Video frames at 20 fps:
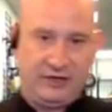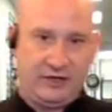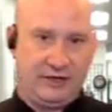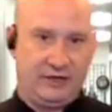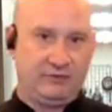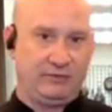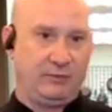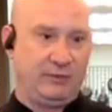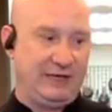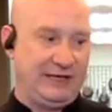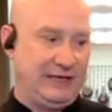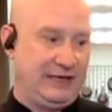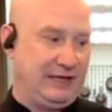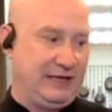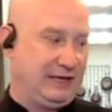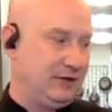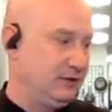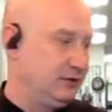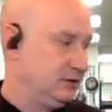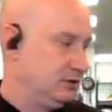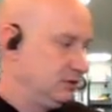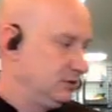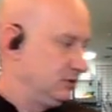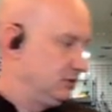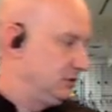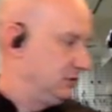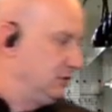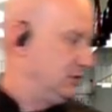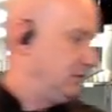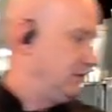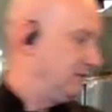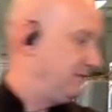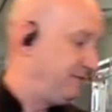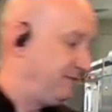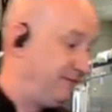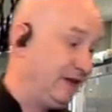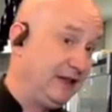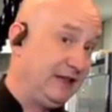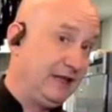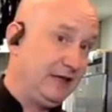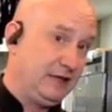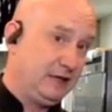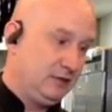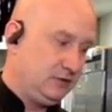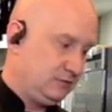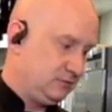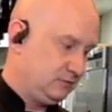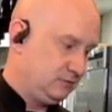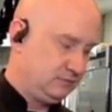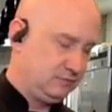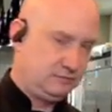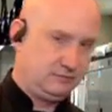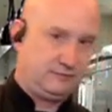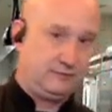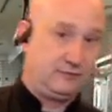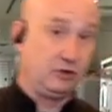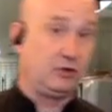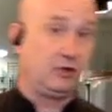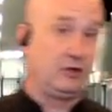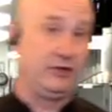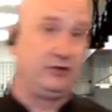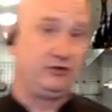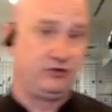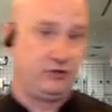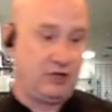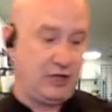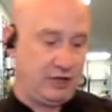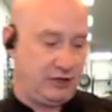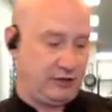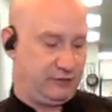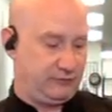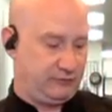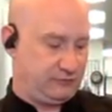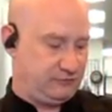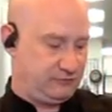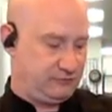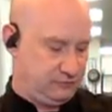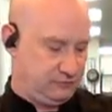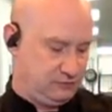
is we need filling for our enchiladas.